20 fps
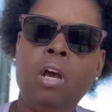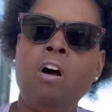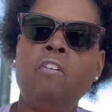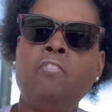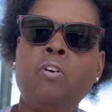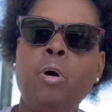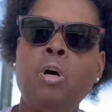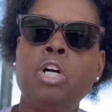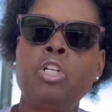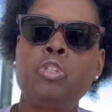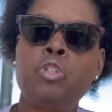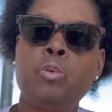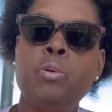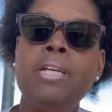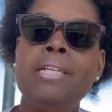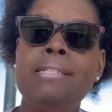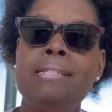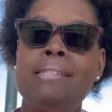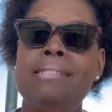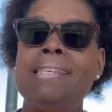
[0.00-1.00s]
For a
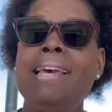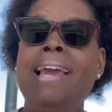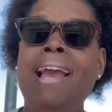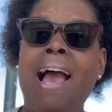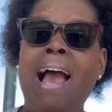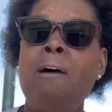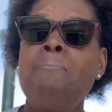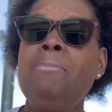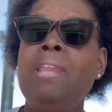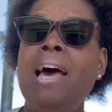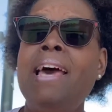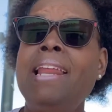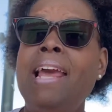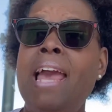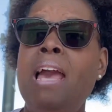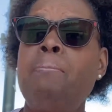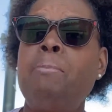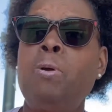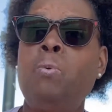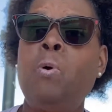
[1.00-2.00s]
tree to say, I'm not
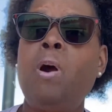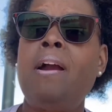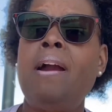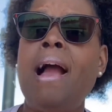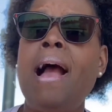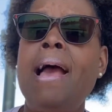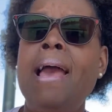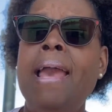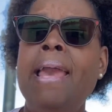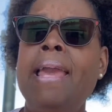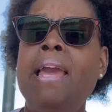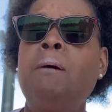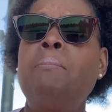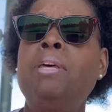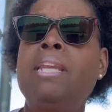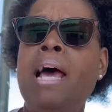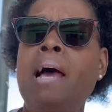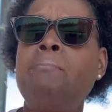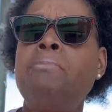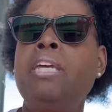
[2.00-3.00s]
happy where I am
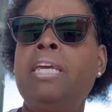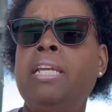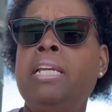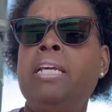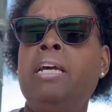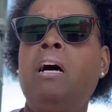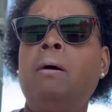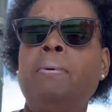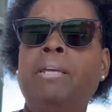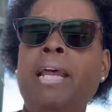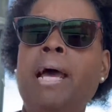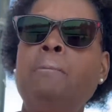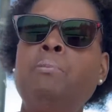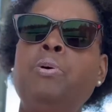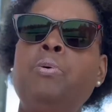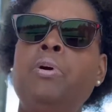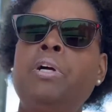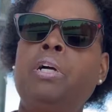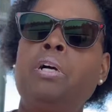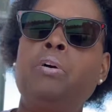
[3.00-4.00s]
and I'm getting up and I'm
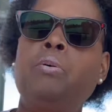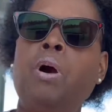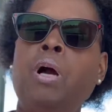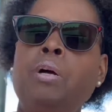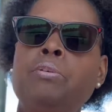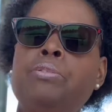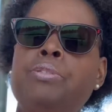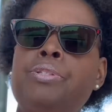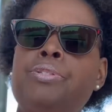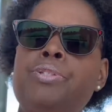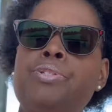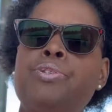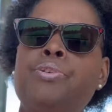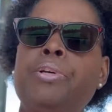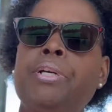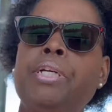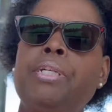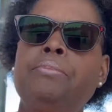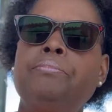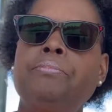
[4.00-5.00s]
going across the street.